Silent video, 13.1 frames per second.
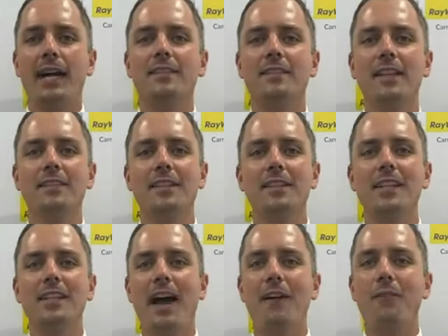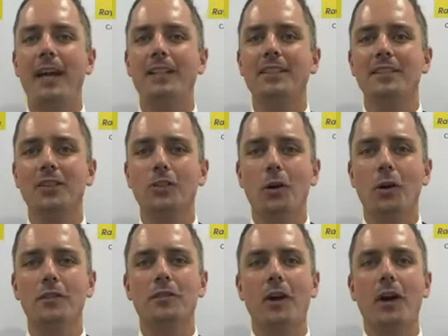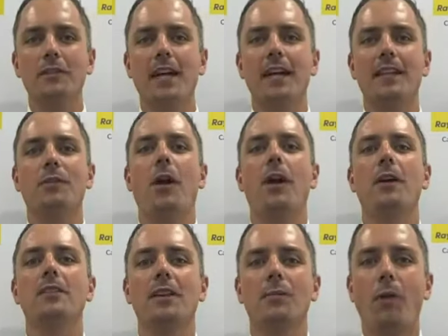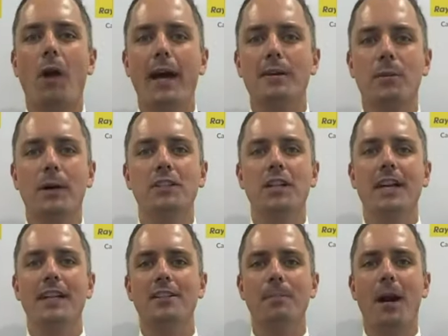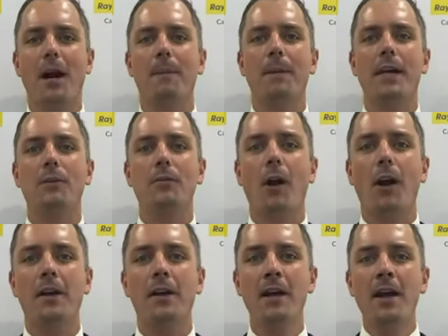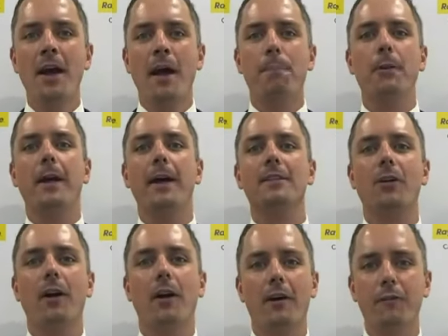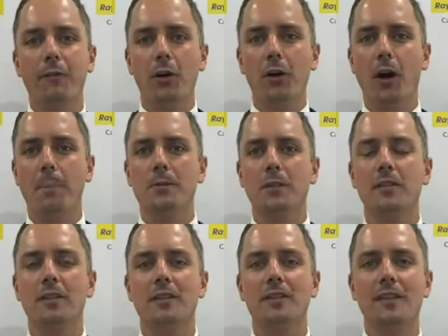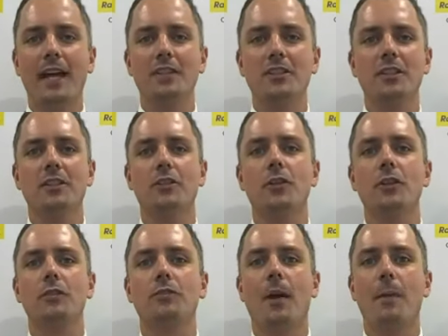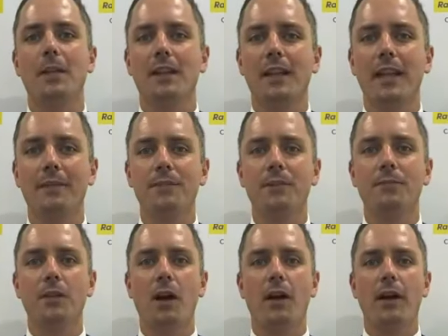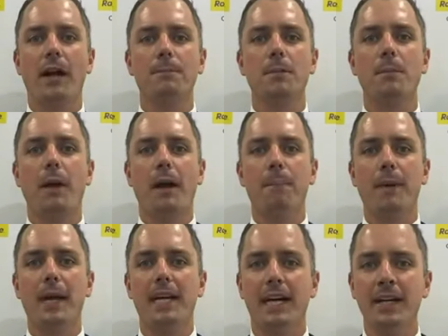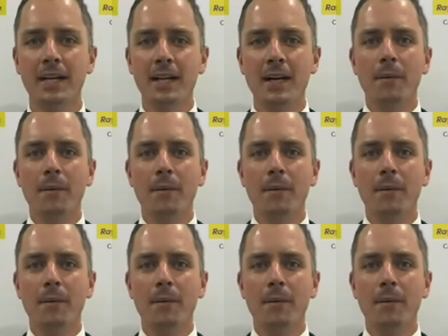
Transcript: Citizen Cafe, just a short stroll down the road to the right once you get to Murrumbina Road. A plethora of food options and station to choose from at the left if you're going up to Murrumbina.